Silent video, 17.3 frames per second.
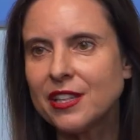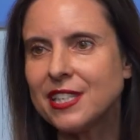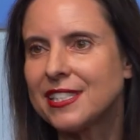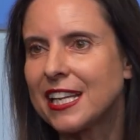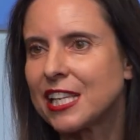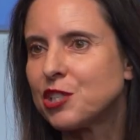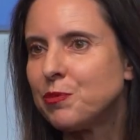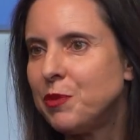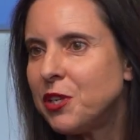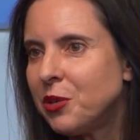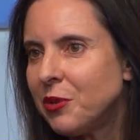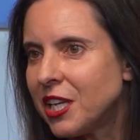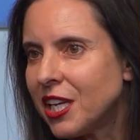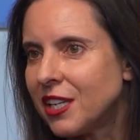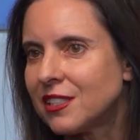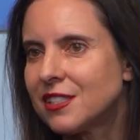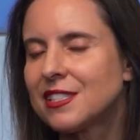and this
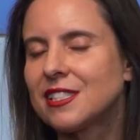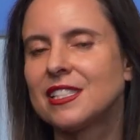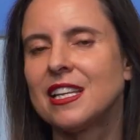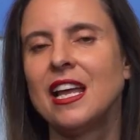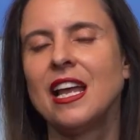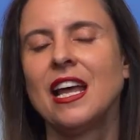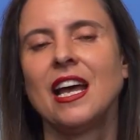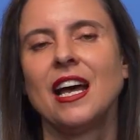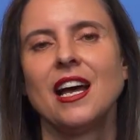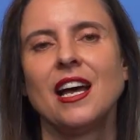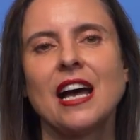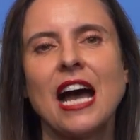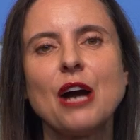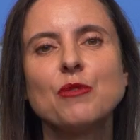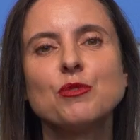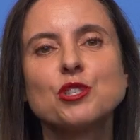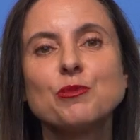experience
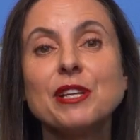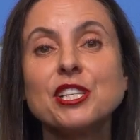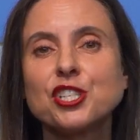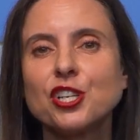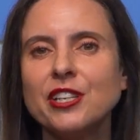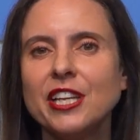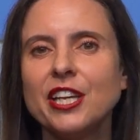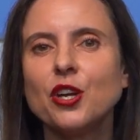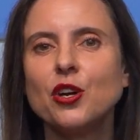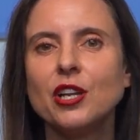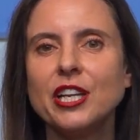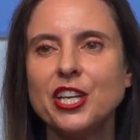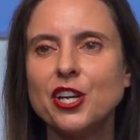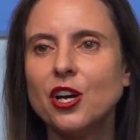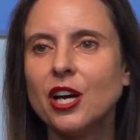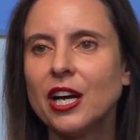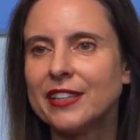I was mentioning
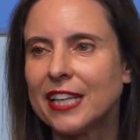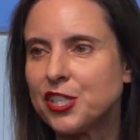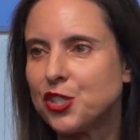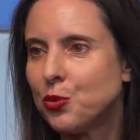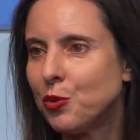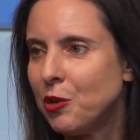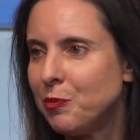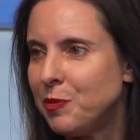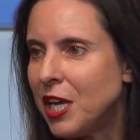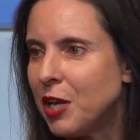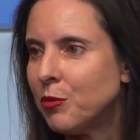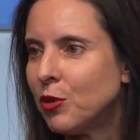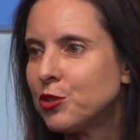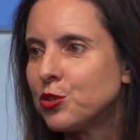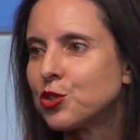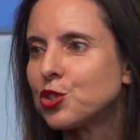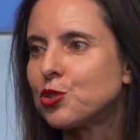earlier and that you will be
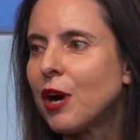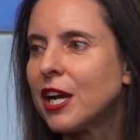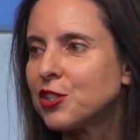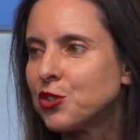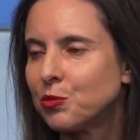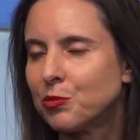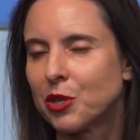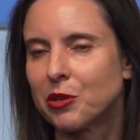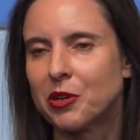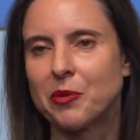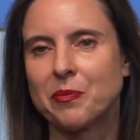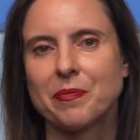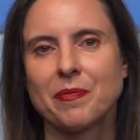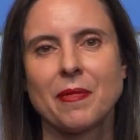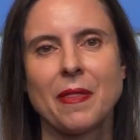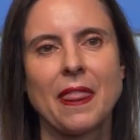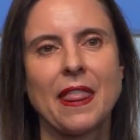able to try tomorrow.
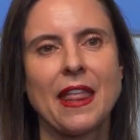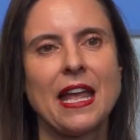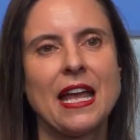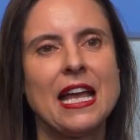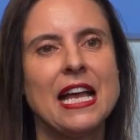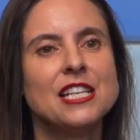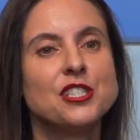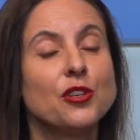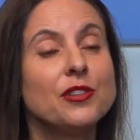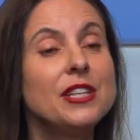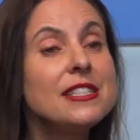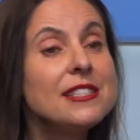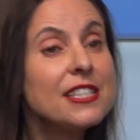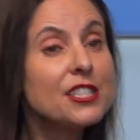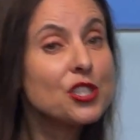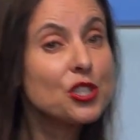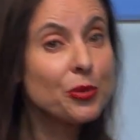So
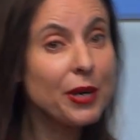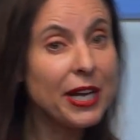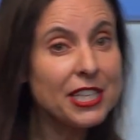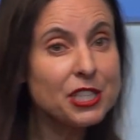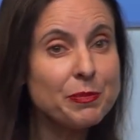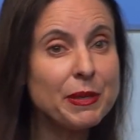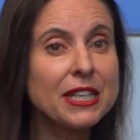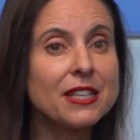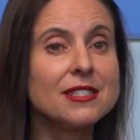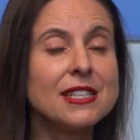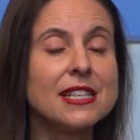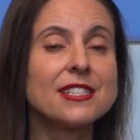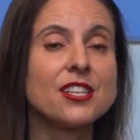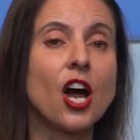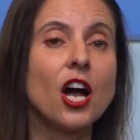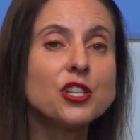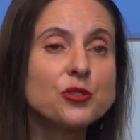this is great because
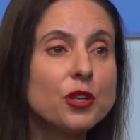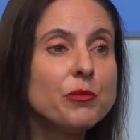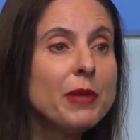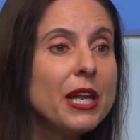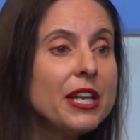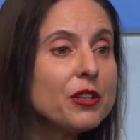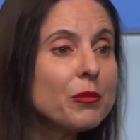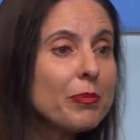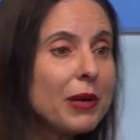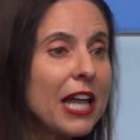it's a 100 million